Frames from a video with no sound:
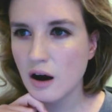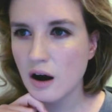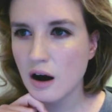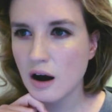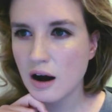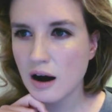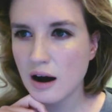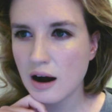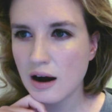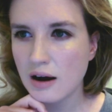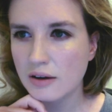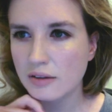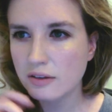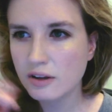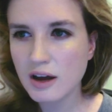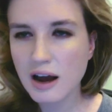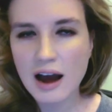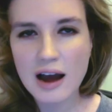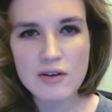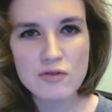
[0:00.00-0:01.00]
The
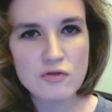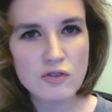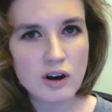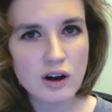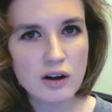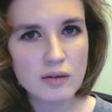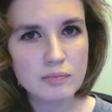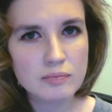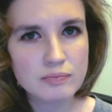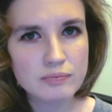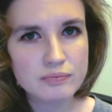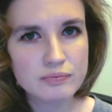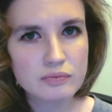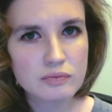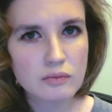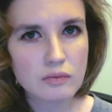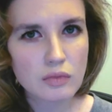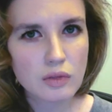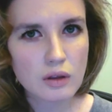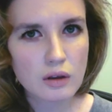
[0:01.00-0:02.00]
guy from
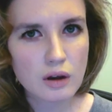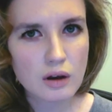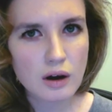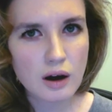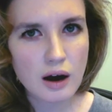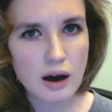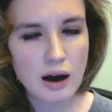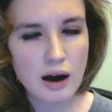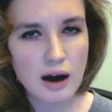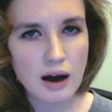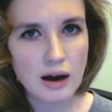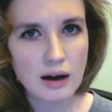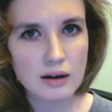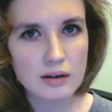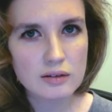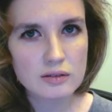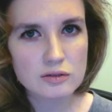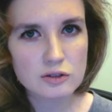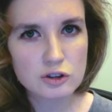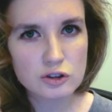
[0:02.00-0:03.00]

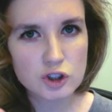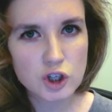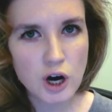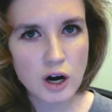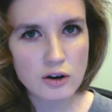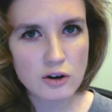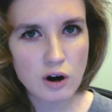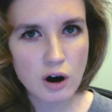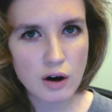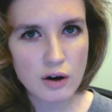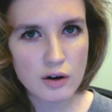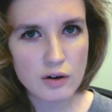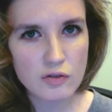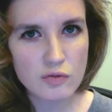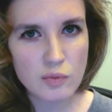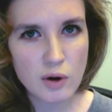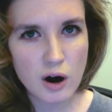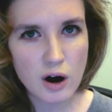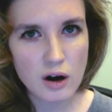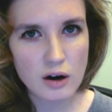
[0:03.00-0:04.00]
John Carter of
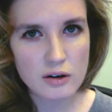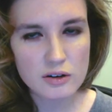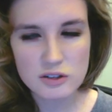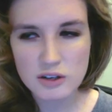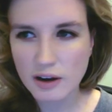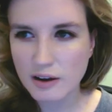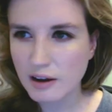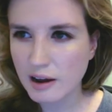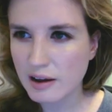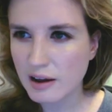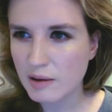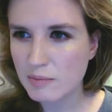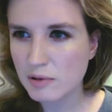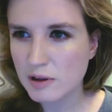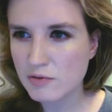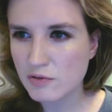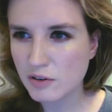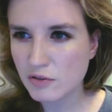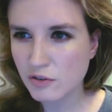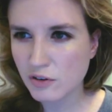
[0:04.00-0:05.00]
Mars. I can't
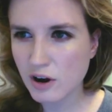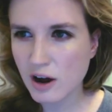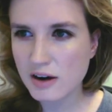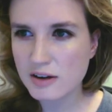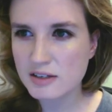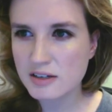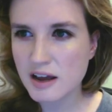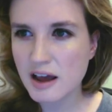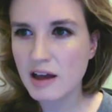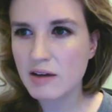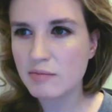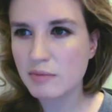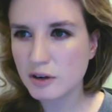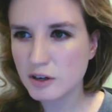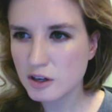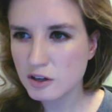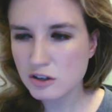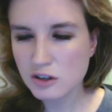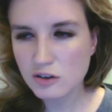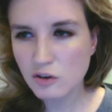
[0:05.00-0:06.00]
believe I forgot his name, but
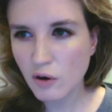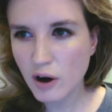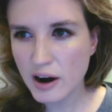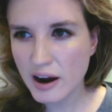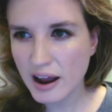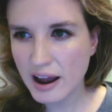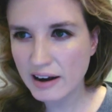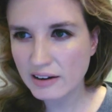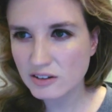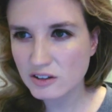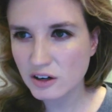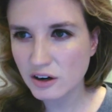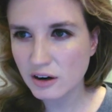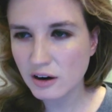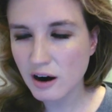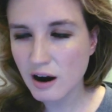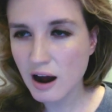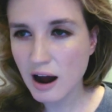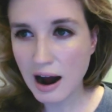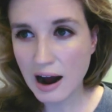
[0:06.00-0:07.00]
he's a great actor,
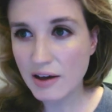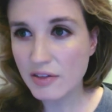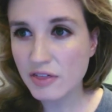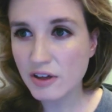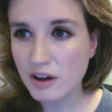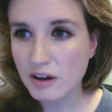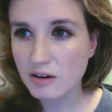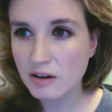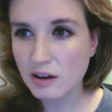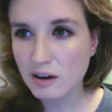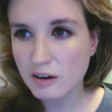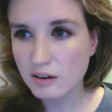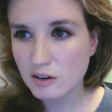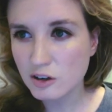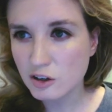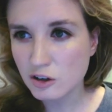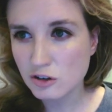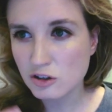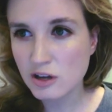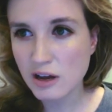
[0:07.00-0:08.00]
I think, and he
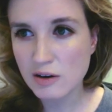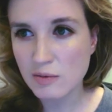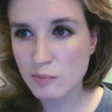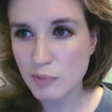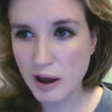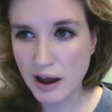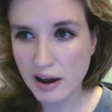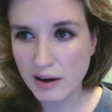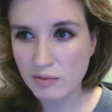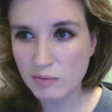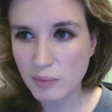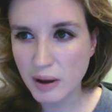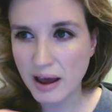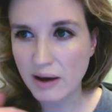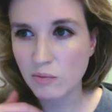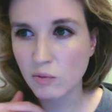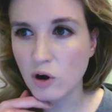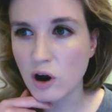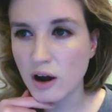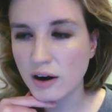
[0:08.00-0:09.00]
just had a
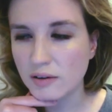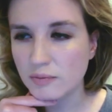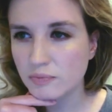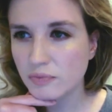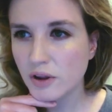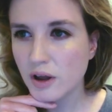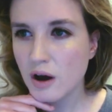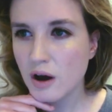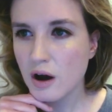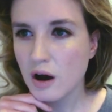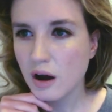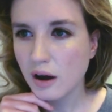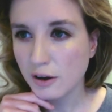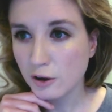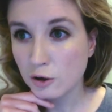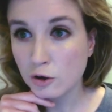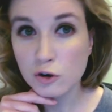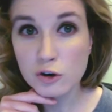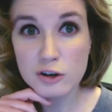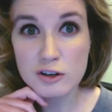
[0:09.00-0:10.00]
bad run,
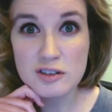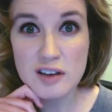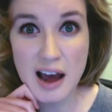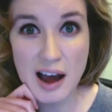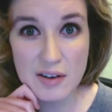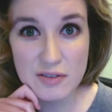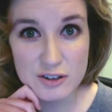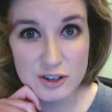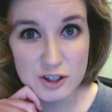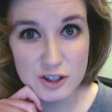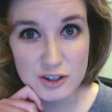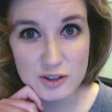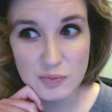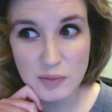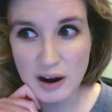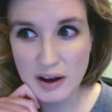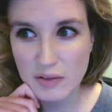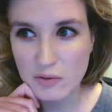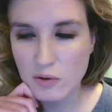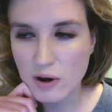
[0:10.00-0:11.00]
including Savages,
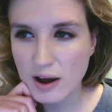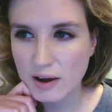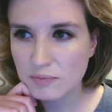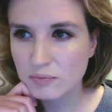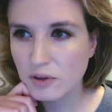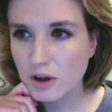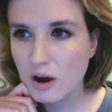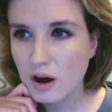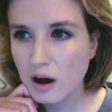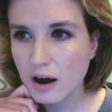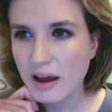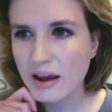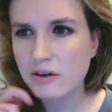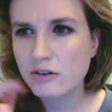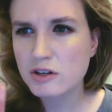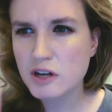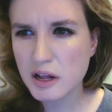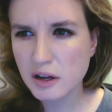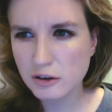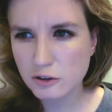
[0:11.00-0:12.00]
by the way. Aaron
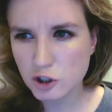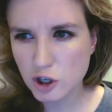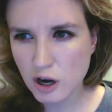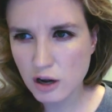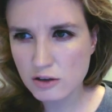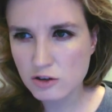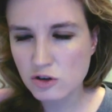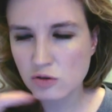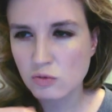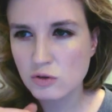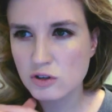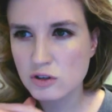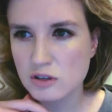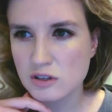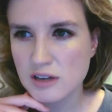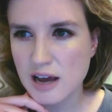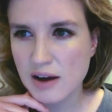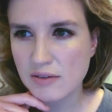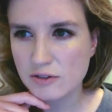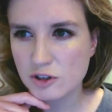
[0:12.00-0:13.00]
Taylor Johnson was in
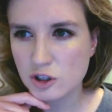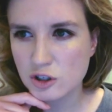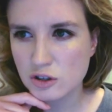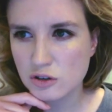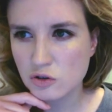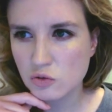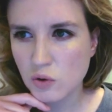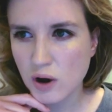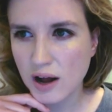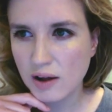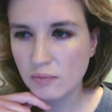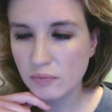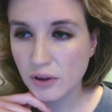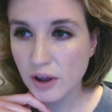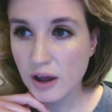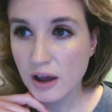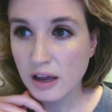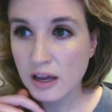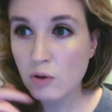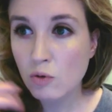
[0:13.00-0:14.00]
Savages as well.
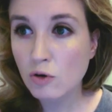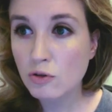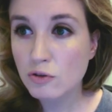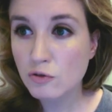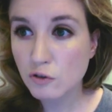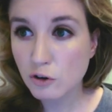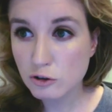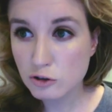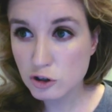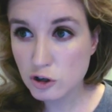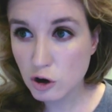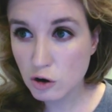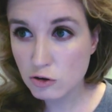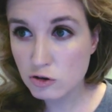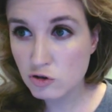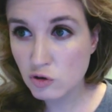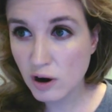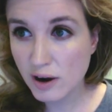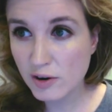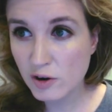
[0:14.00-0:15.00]
He wrote the first
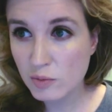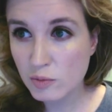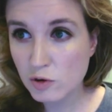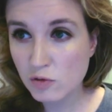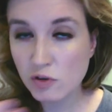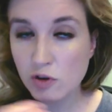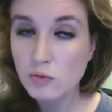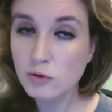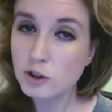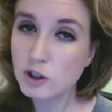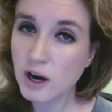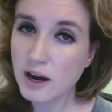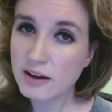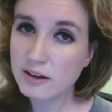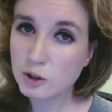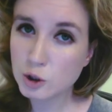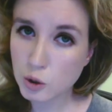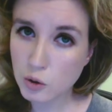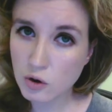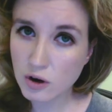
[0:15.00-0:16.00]
Ghost Rider movie, which I
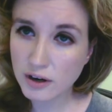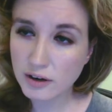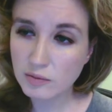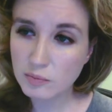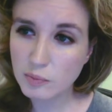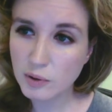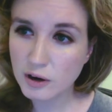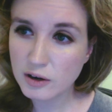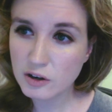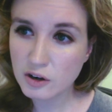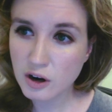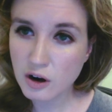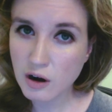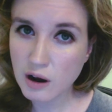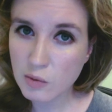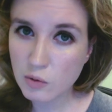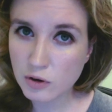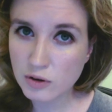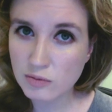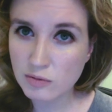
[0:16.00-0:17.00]
enjoyed, but, you know, I
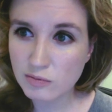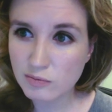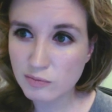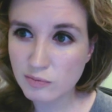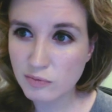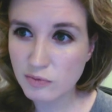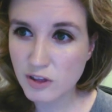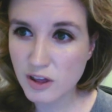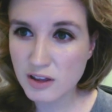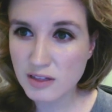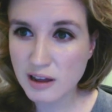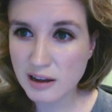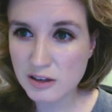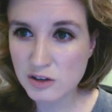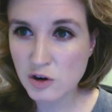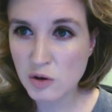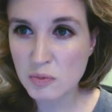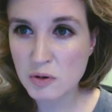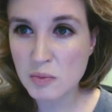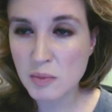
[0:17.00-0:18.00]
wouldn't think that's
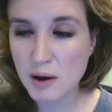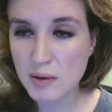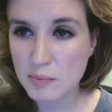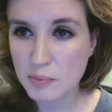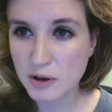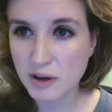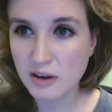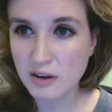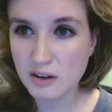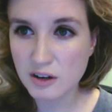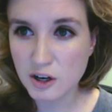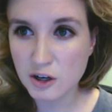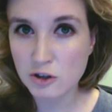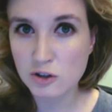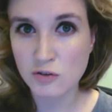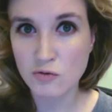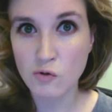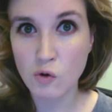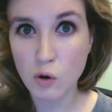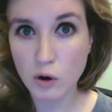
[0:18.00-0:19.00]
going to be my big Gears
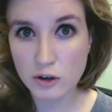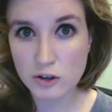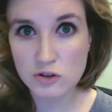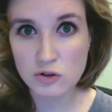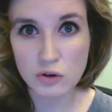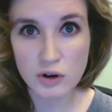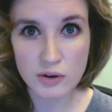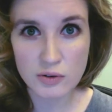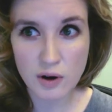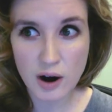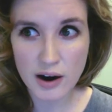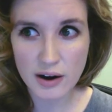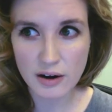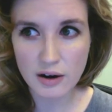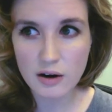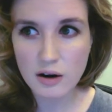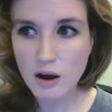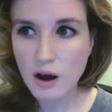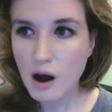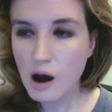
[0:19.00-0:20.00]
of War
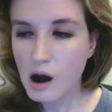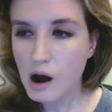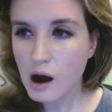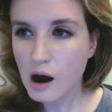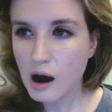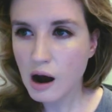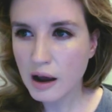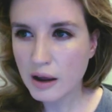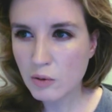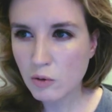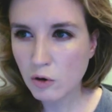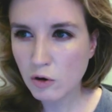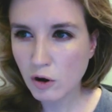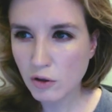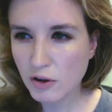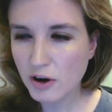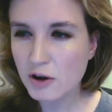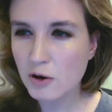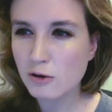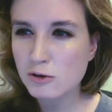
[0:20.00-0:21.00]
screenwriter. And
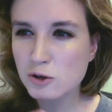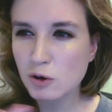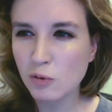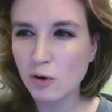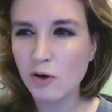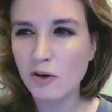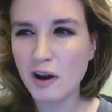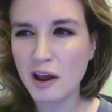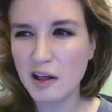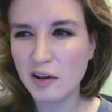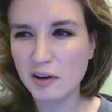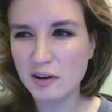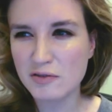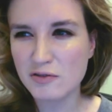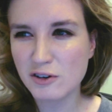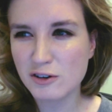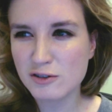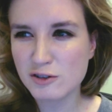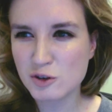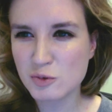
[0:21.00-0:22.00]
then he also wrote Alien
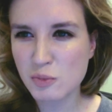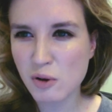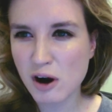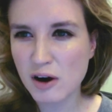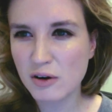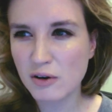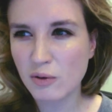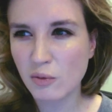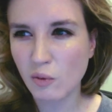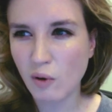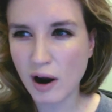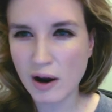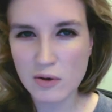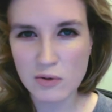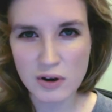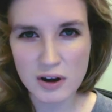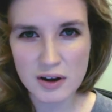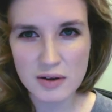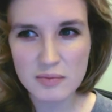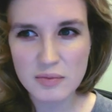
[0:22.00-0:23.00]
vs. Predator
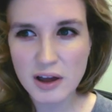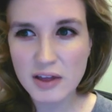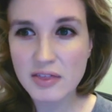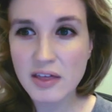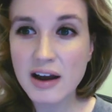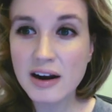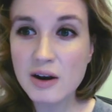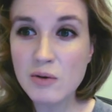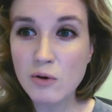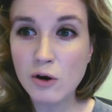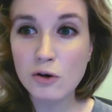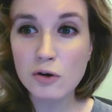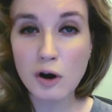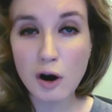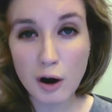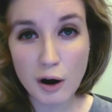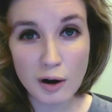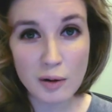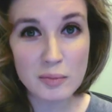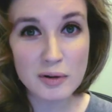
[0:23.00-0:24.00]
Requiem. And then he wrote
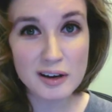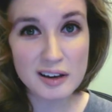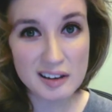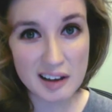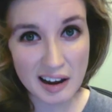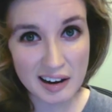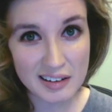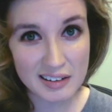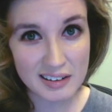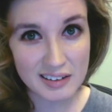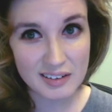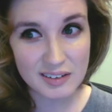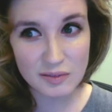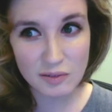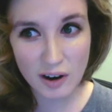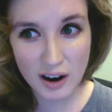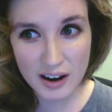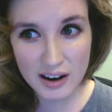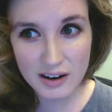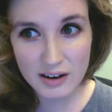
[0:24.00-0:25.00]
Armageddon,
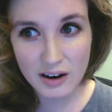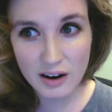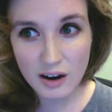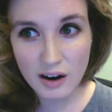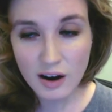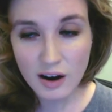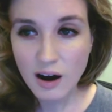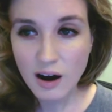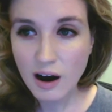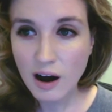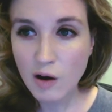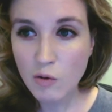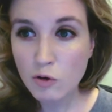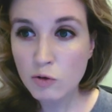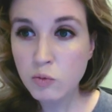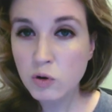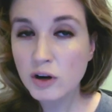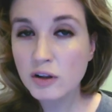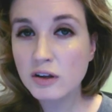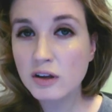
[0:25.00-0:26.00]
right?
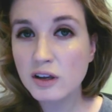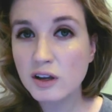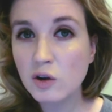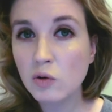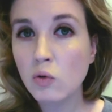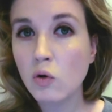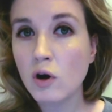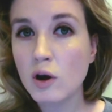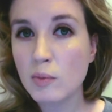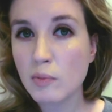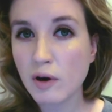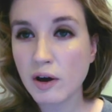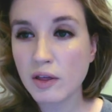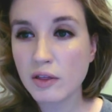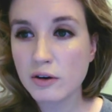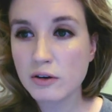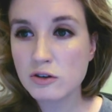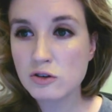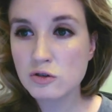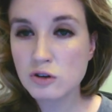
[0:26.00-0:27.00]
With one of the Gilroy
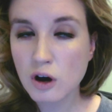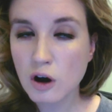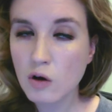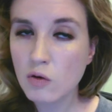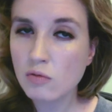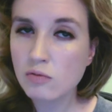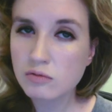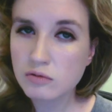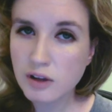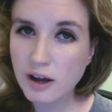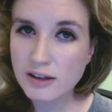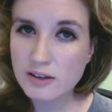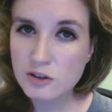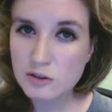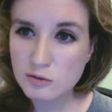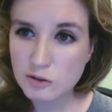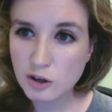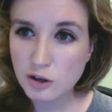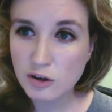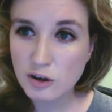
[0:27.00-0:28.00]
brothers, so that's,
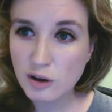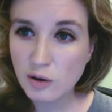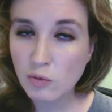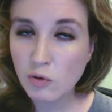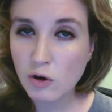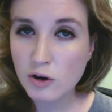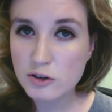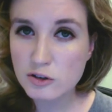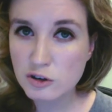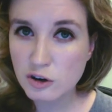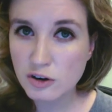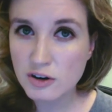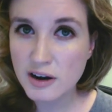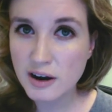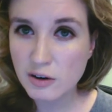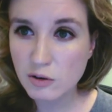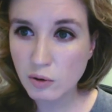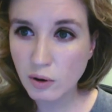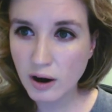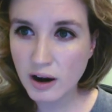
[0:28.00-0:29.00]
the Gilroys turned
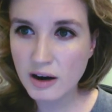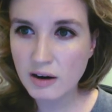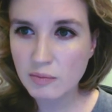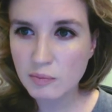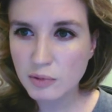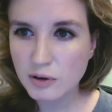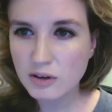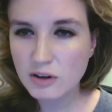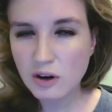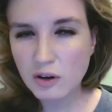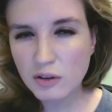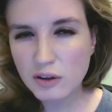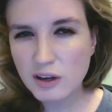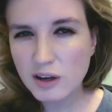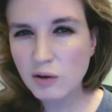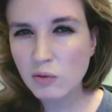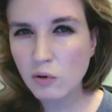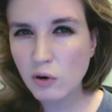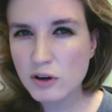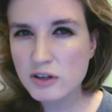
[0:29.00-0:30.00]
out great, but, you know, the
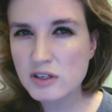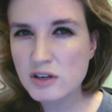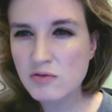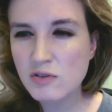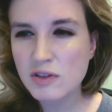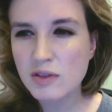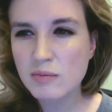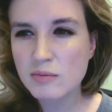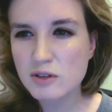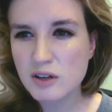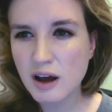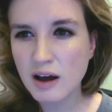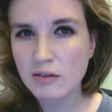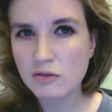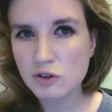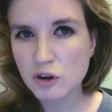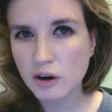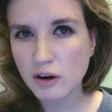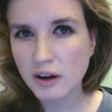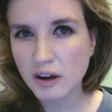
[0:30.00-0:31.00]
Gilroys even themselves
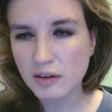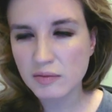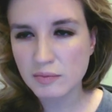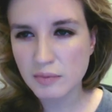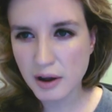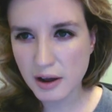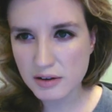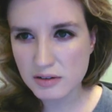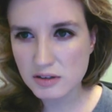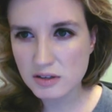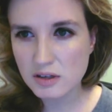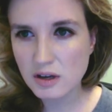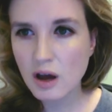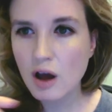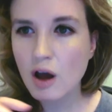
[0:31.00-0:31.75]
are hit and miss.